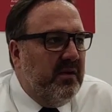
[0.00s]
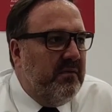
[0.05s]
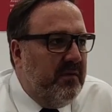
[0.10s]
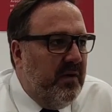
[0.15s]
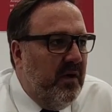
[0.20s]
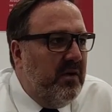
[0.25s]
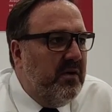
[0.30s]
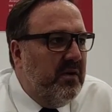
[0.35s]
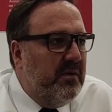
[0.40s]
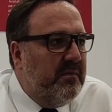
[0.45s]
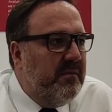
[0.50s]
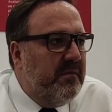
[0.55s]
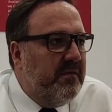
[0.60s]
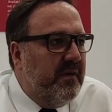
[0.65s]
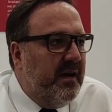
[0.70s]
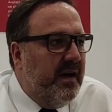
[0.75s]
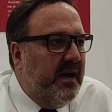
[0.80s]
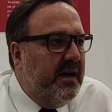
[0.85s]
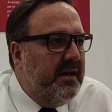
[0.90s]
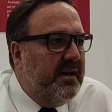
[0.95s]
volume
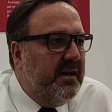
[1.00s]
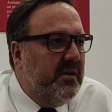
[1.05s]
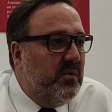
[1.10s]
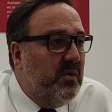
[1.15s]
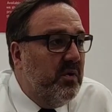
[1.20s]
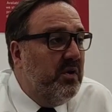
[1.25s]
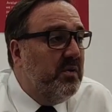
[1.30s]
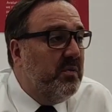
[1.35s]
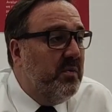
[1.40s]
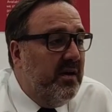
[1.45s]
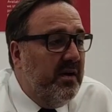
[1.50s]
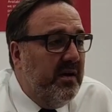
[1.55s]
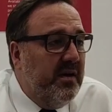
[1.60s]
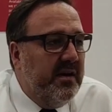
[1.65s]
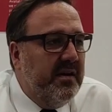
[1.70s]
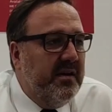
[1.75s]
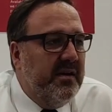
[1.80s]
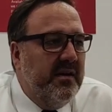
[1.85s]
for ANCA worldwide.